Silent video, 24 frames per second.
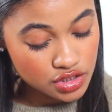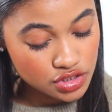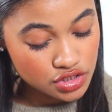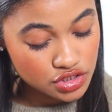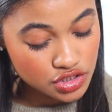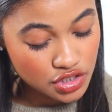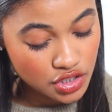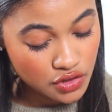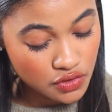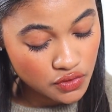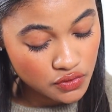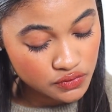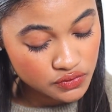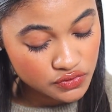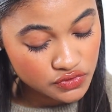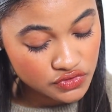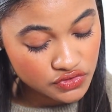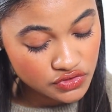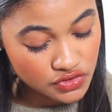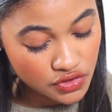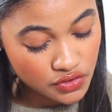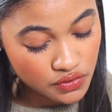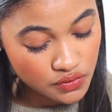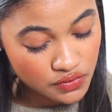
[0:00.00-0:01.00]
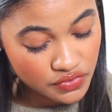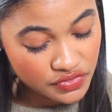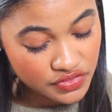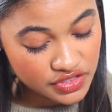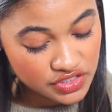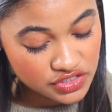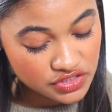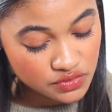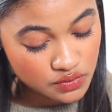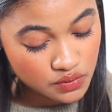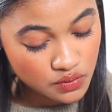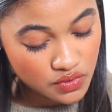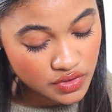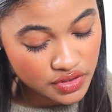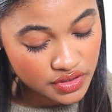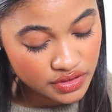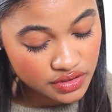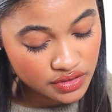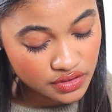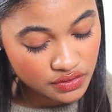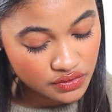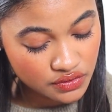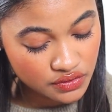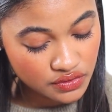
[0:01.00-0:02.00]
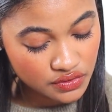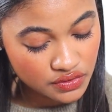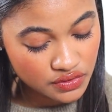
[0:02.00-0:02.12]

tone. So this one